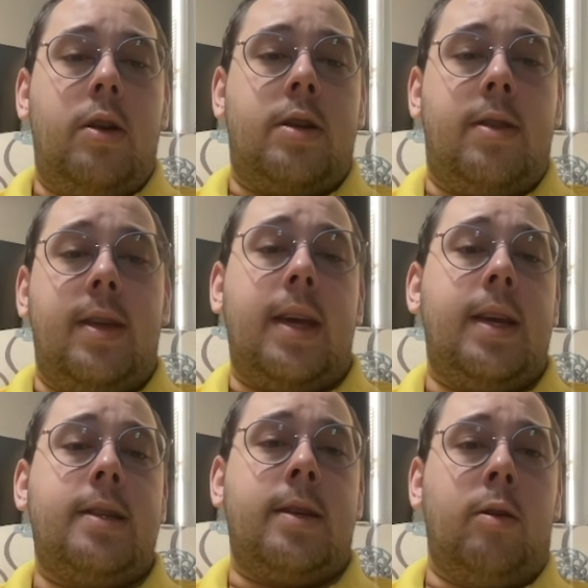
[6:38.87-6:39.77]
to
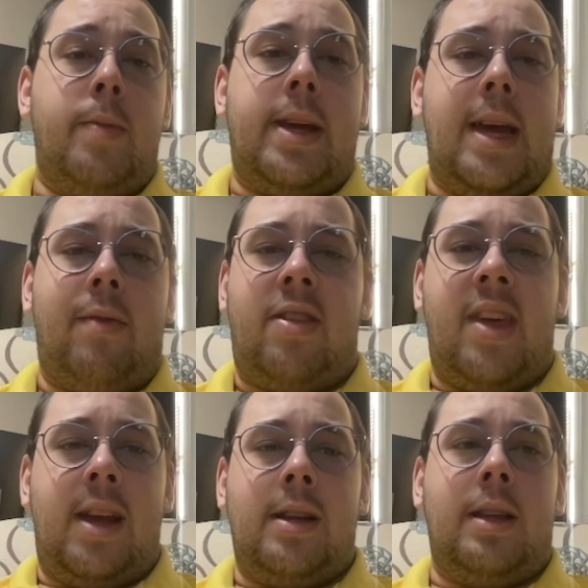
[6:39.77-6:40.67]
these, it'll make
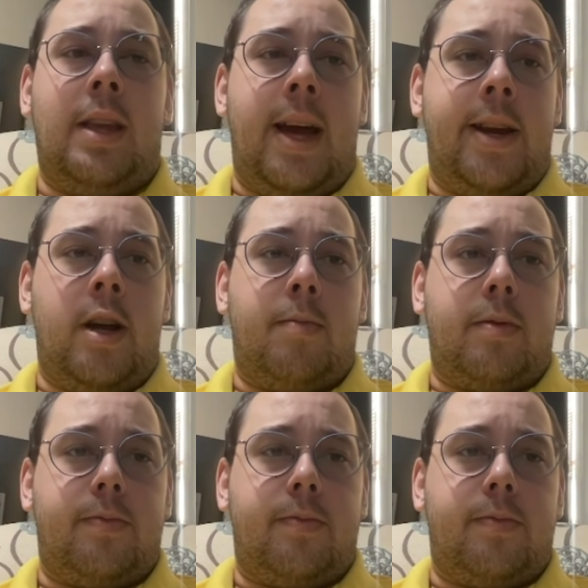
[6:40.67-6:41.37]
everything line up